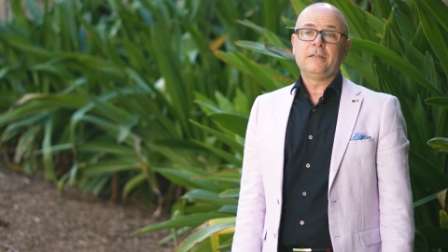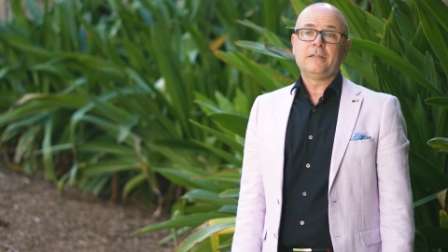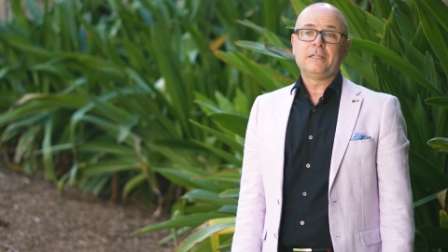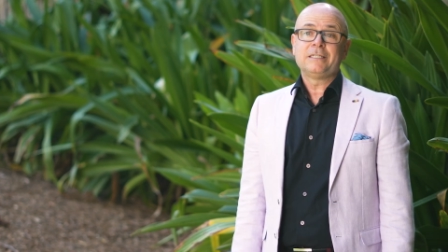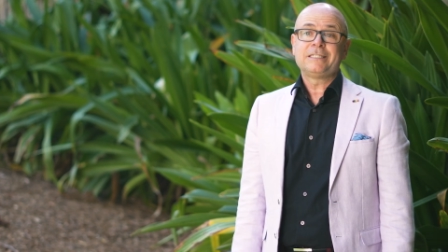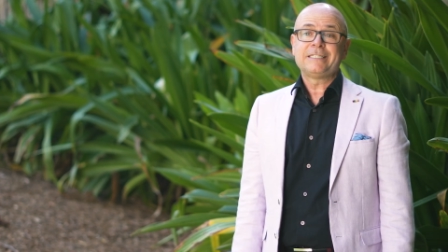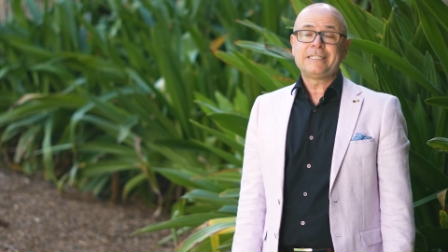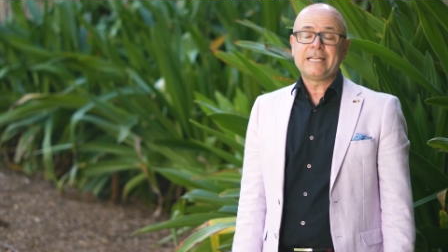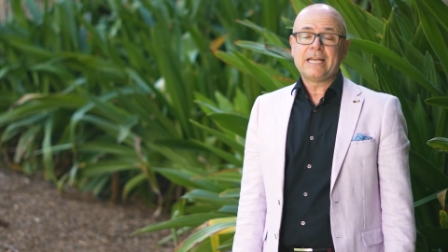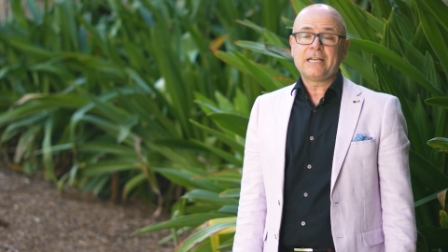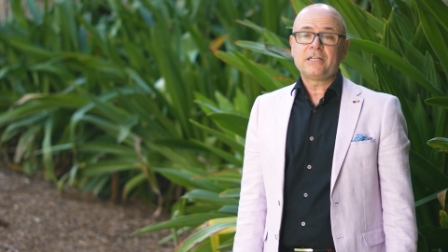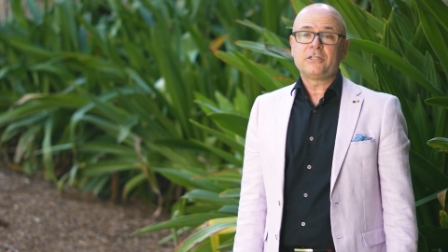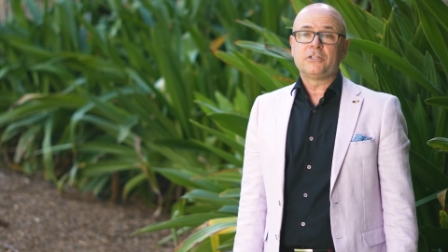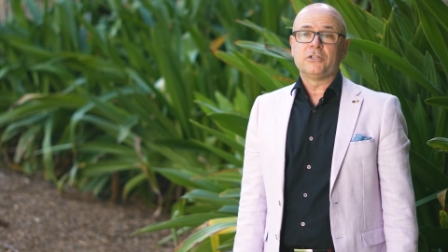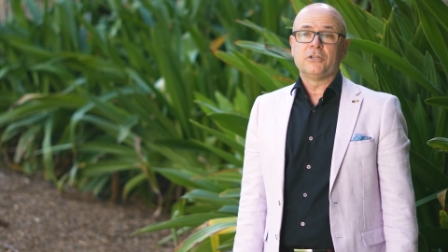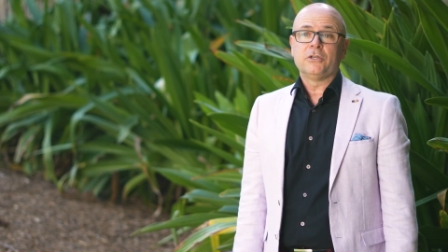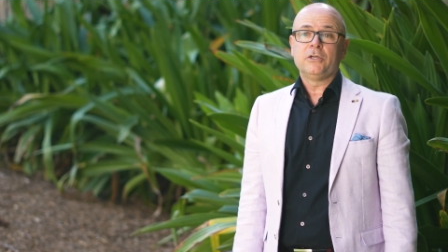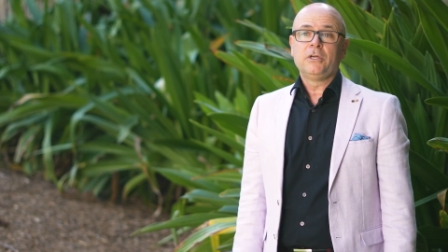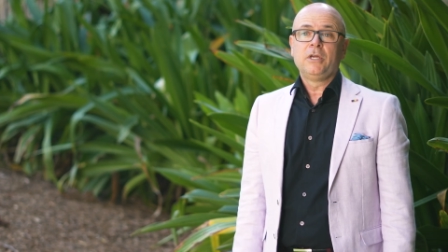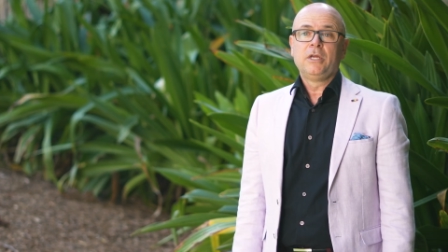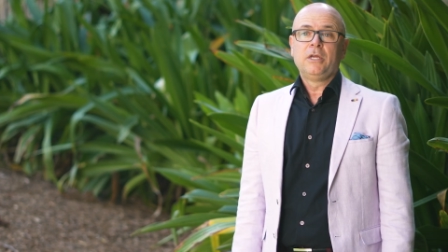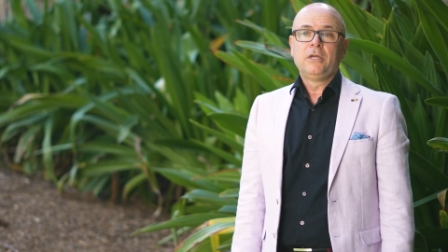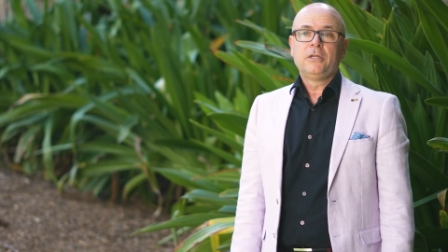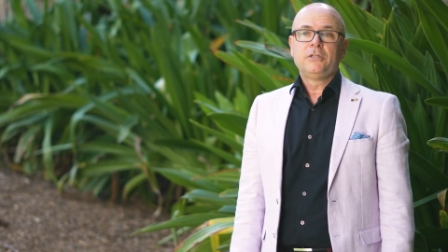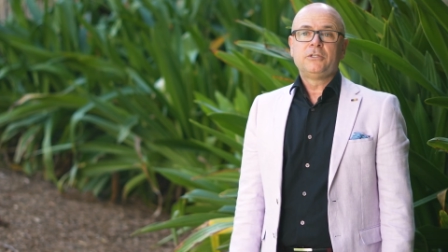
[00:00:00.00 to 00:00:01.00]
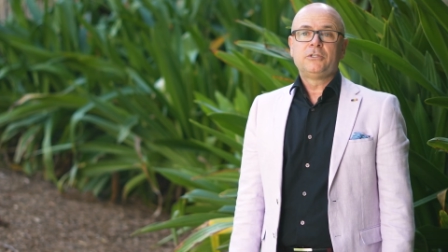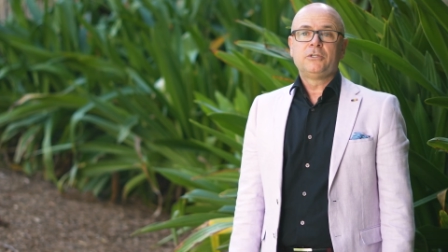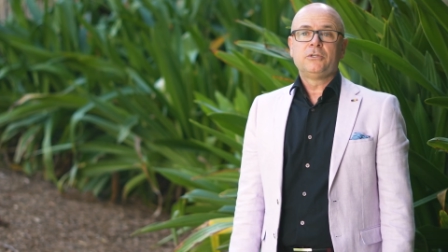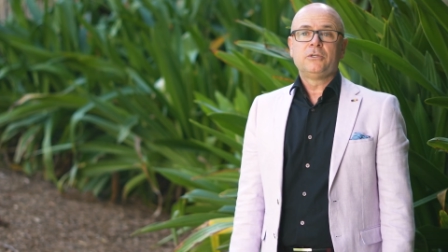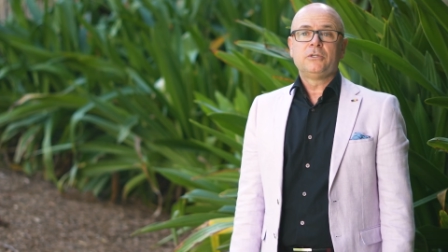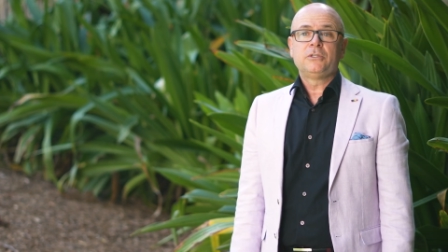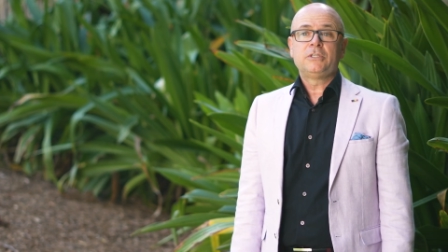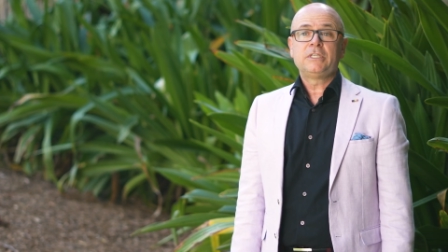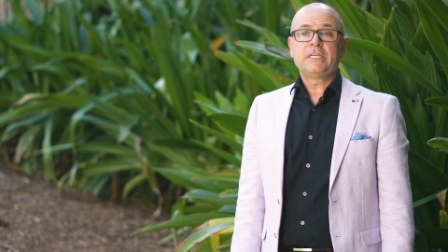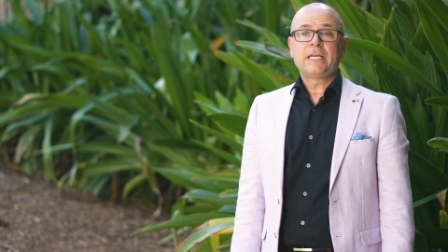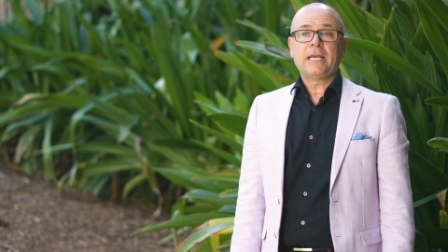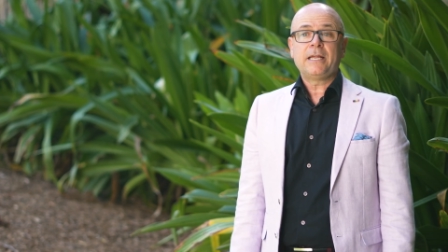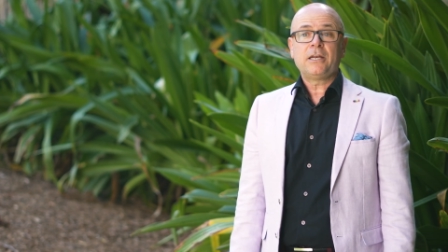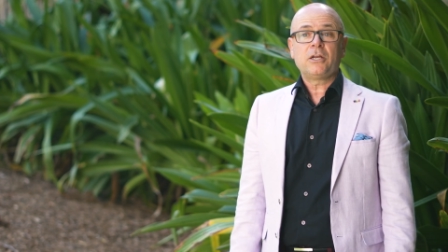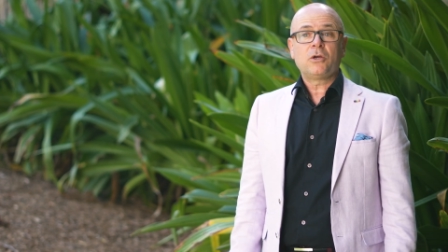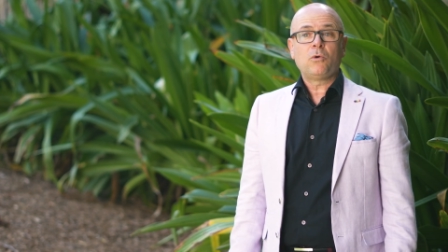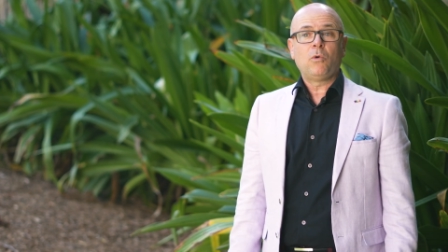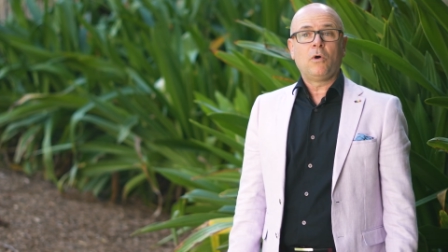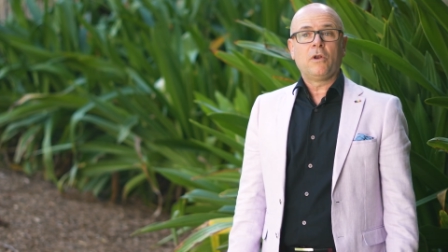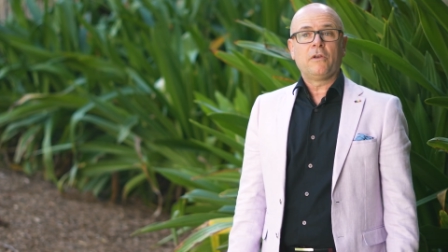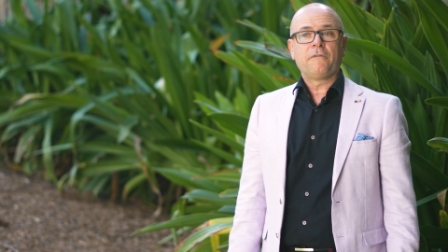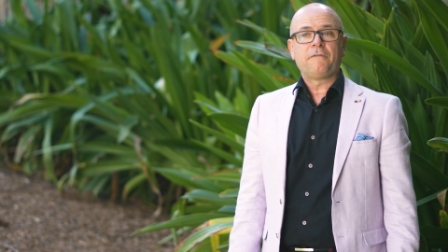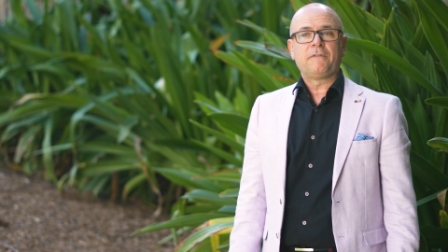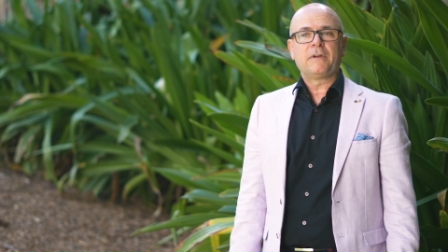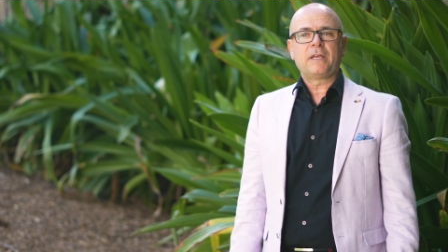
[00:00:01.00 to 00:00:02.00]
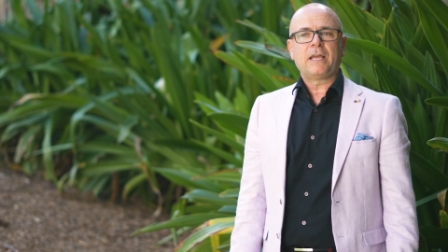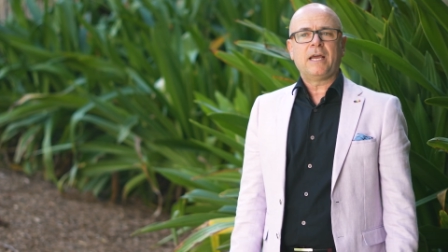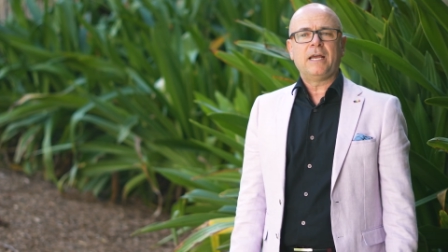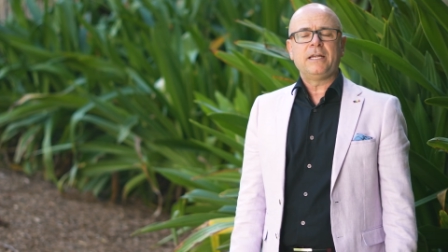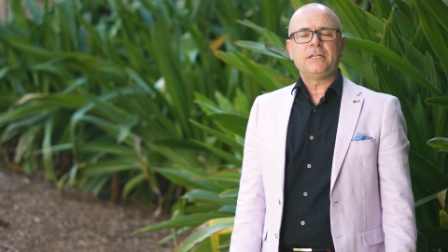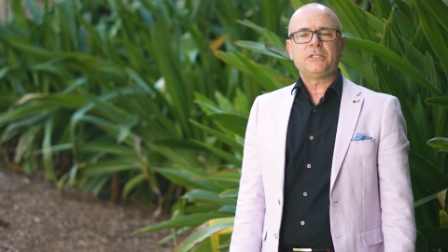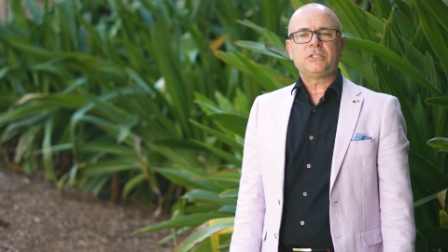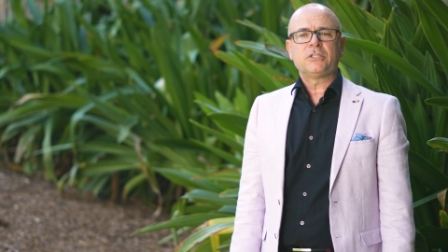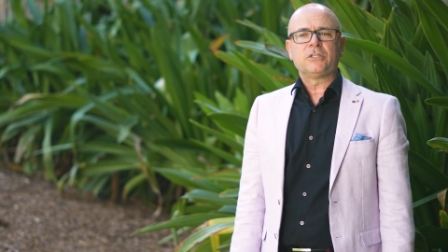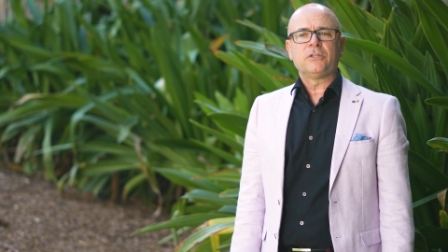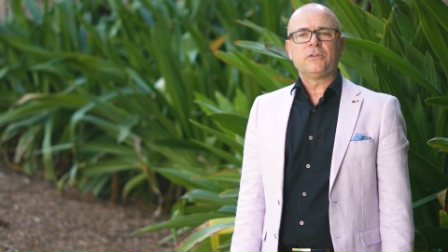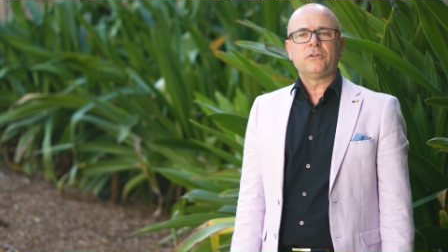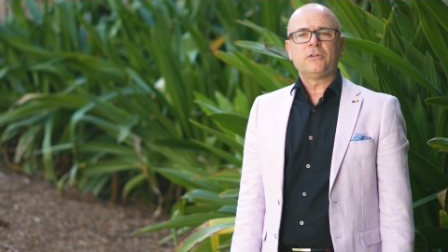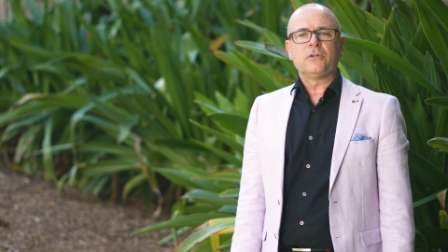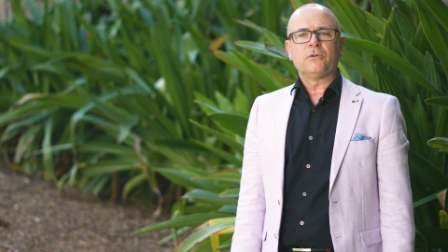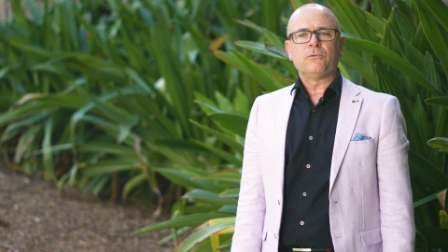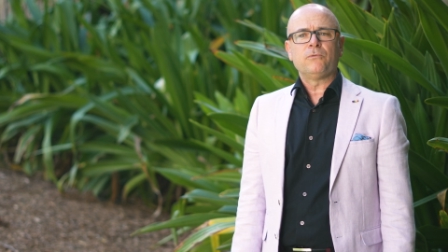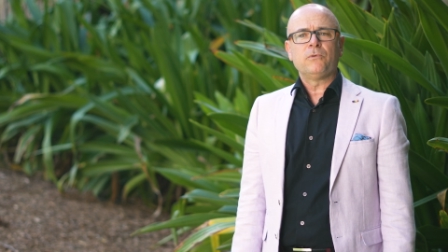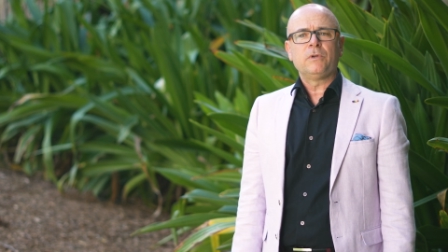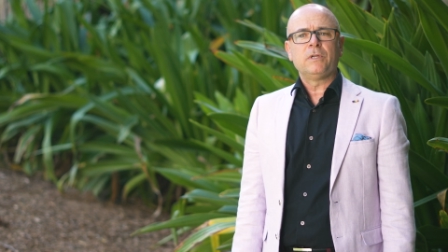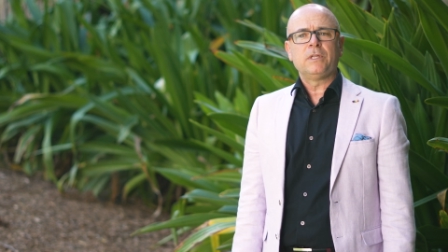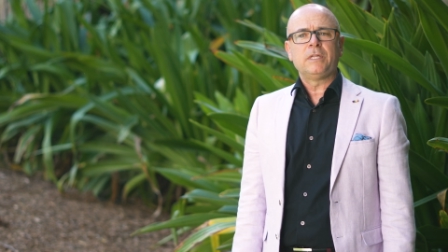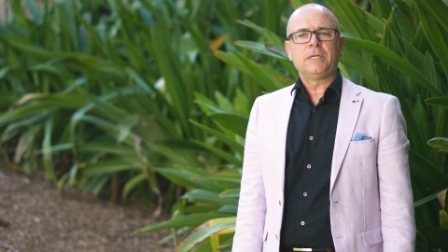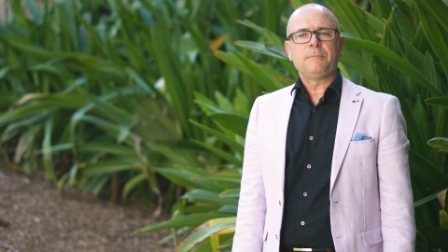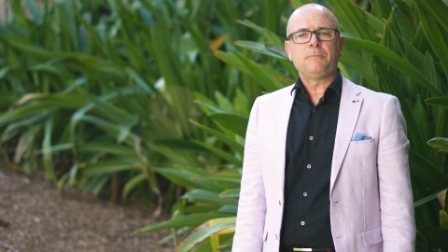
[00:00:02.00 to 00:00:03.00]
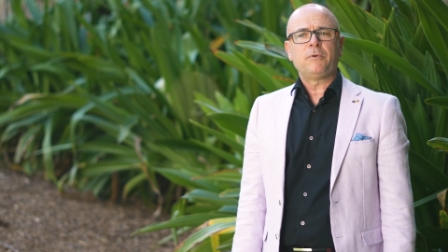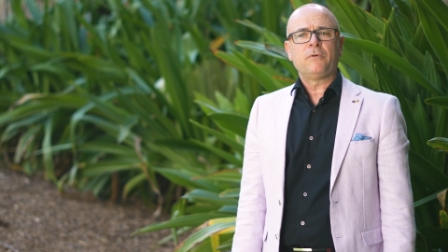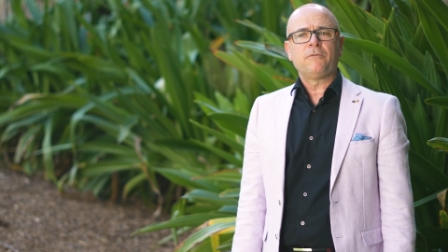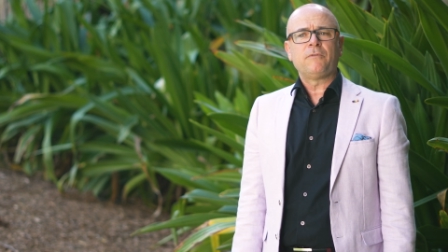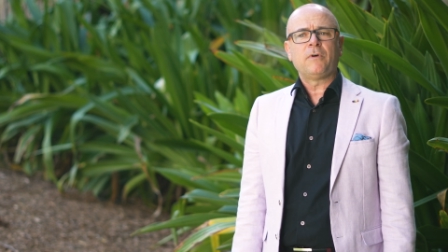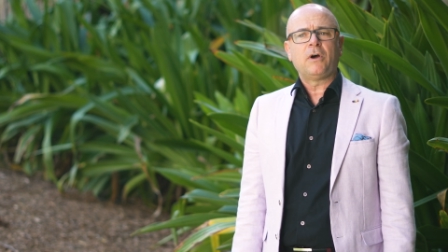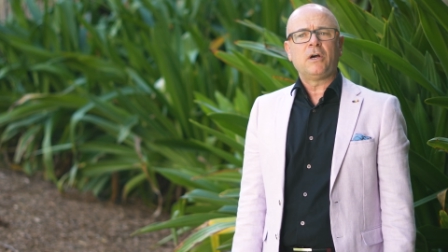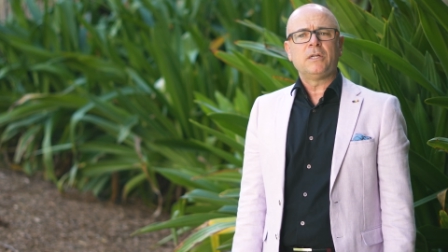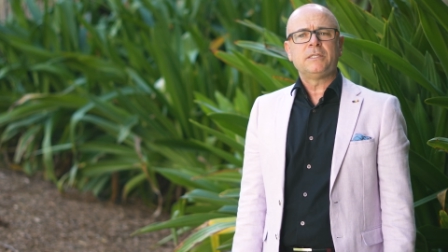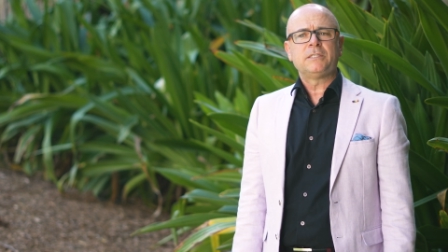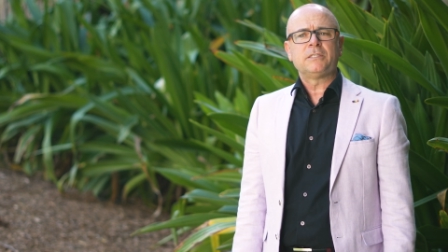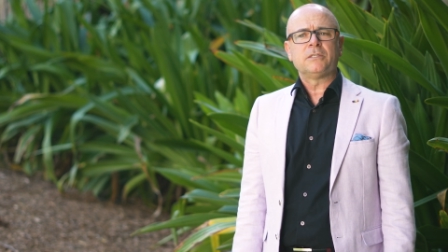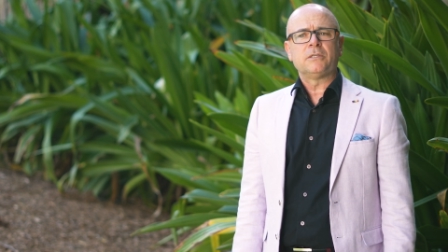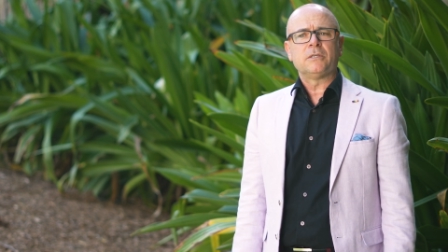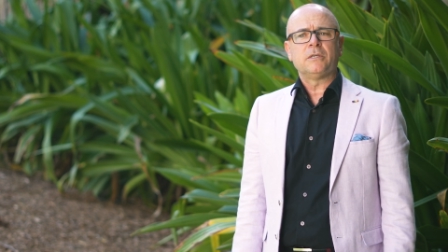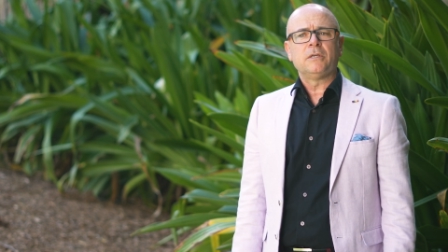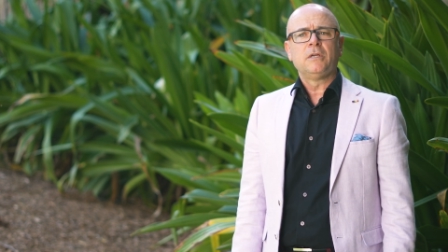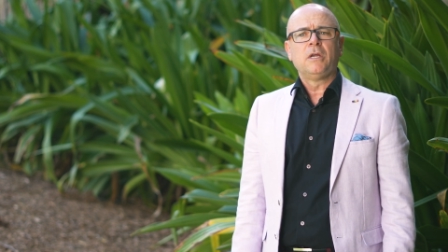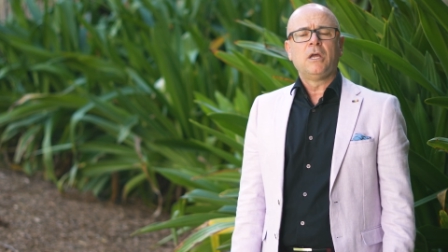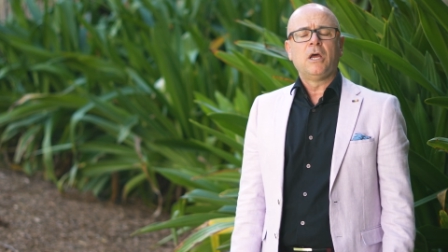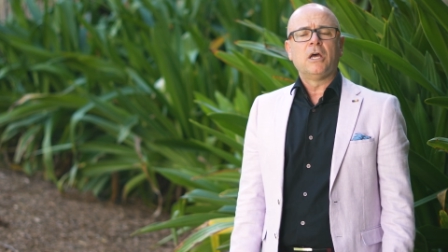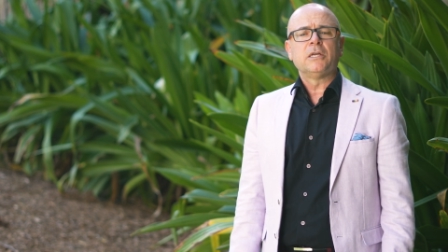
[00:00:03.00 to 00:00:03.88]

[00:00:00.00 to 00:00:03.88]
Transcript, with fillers: the sector to, to get a qualification that really provides a,